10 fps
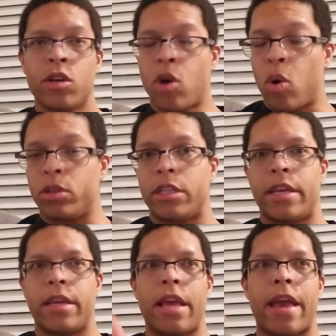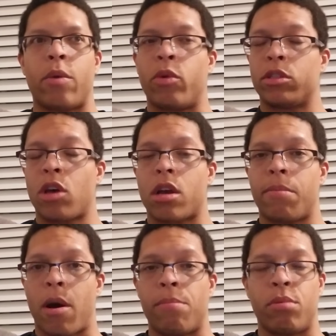coaching, and we're talking
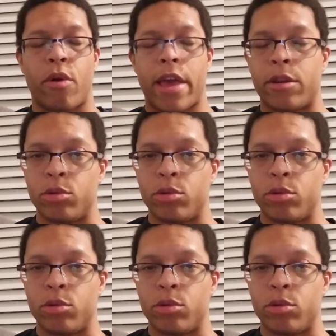about brand